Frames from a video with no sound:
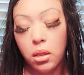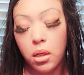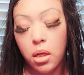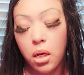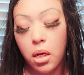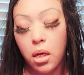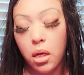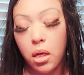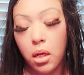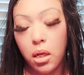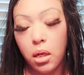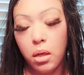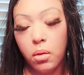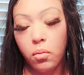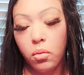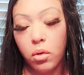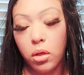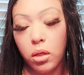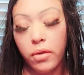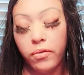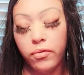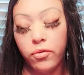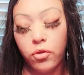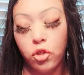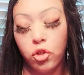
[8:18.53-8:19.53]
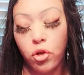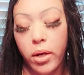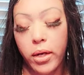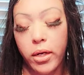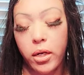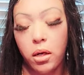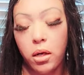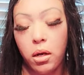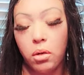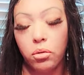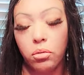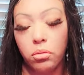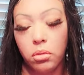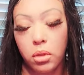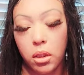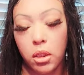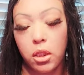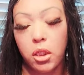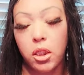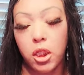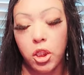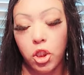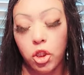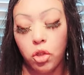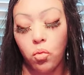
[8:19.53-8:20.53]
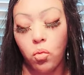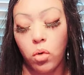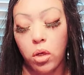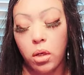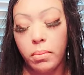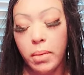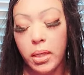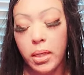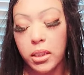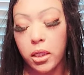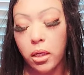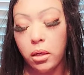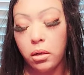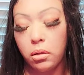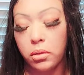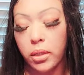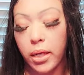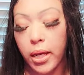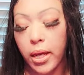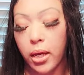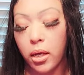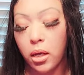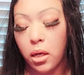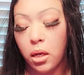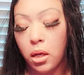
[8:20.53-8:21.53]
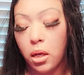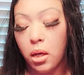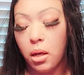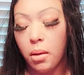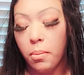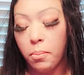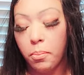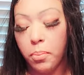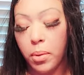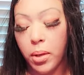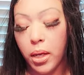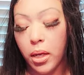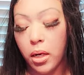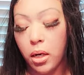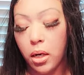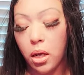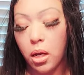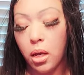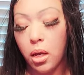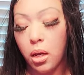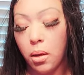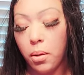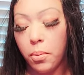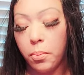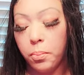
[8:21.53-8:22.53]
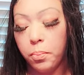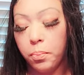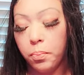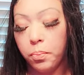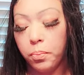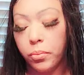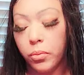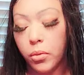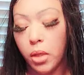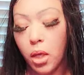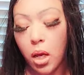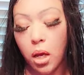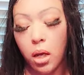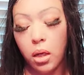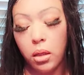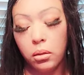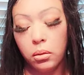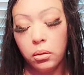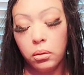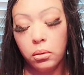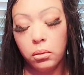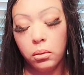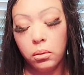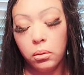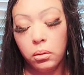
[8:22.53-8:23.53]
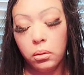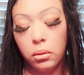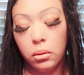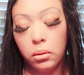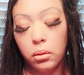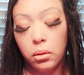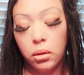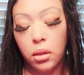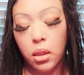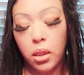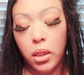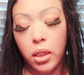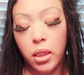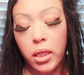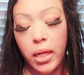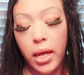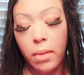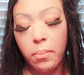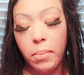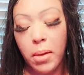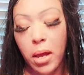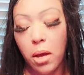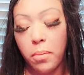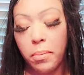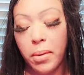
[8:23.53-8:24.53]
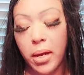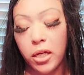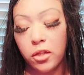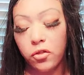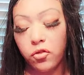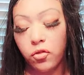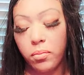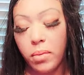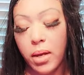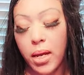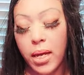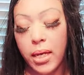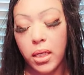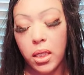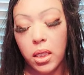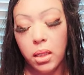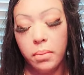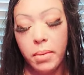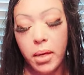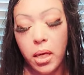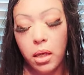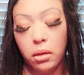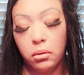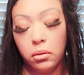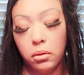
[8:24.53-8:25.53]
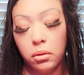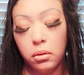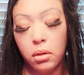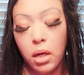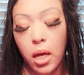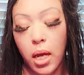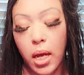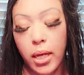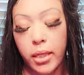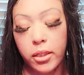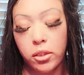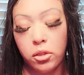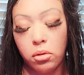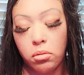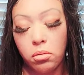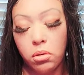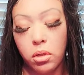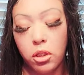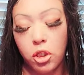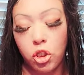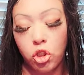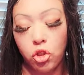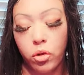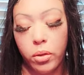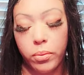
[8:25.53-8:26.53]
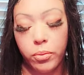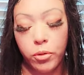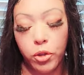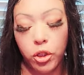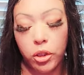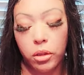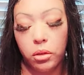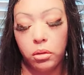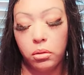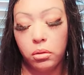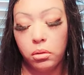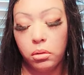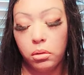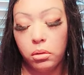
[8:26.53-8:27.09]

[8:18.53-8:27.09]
uh, well, if you're trying to go, you can get a dish of one of my tarot decks. But, um, yeah, look in the about box for my email, you guys, or description.